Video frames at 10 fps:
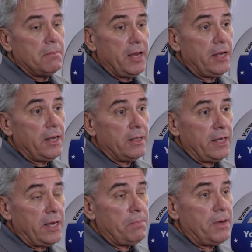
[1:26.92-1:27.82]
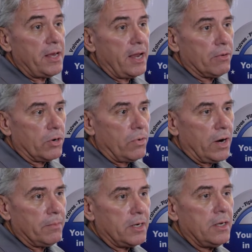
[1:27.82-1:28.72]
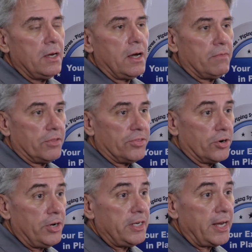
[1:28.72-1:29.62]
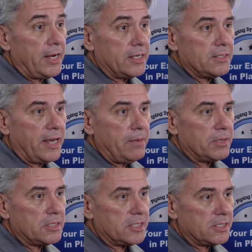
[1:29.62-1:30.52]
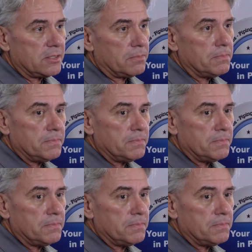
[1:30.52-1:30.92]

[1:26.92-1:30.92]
meeting the EPA requirement of a 30-day containment system.